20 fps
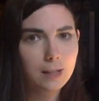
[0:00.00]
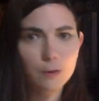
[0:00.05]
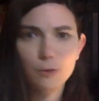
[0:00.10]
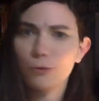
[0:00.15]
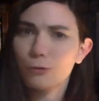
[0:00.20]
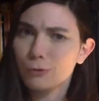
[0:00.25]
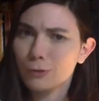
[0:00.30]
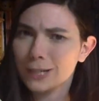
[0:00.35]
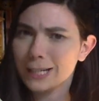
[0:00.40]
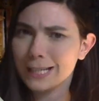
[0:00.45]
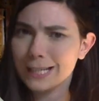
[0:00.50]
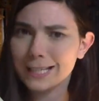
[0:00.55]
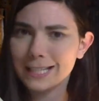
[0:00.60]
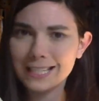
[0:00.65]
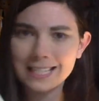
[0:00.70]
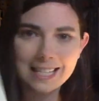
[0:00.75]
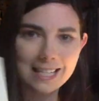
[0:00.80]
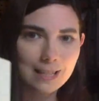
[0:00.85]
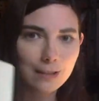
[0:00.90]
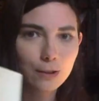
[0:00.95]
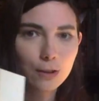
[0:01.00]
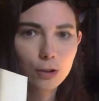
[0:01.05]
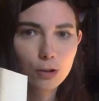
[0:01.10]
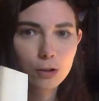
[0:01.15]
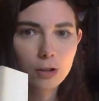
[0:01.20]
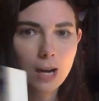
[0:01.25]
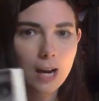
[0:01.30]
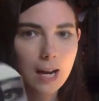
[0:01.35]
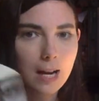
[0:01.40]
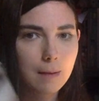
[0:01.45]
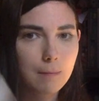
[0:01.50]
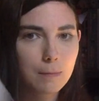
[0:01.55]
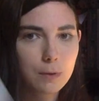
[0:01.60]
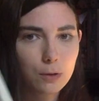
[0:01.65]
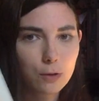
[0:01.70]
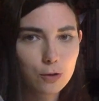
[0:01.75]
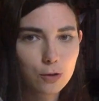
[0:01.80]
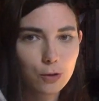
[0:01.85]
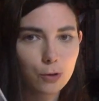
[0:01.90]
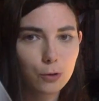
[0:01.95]
intrigued in the crime,
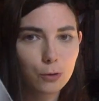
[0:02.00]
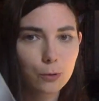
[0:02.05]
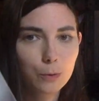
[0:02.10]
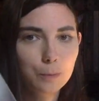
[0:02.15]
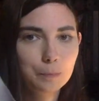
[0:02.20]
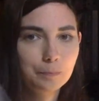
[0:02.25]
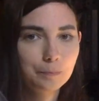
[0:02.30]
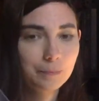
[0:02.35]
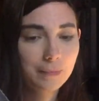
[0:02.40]
so